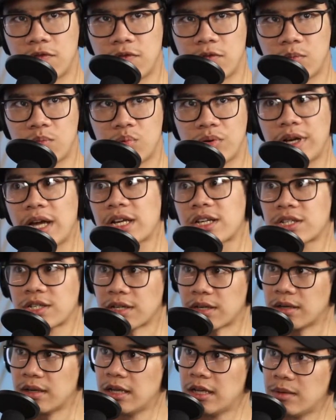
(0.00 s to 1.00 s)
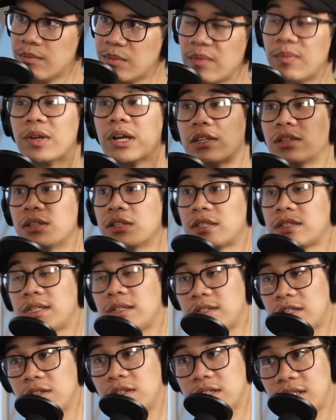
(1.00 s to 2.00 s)
production. Maybe not to
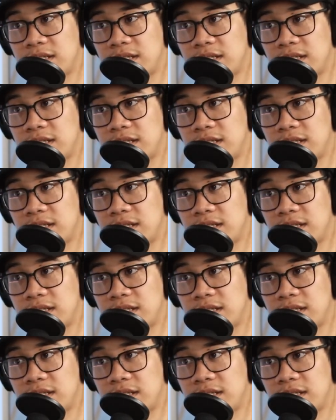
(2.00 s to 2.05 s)
this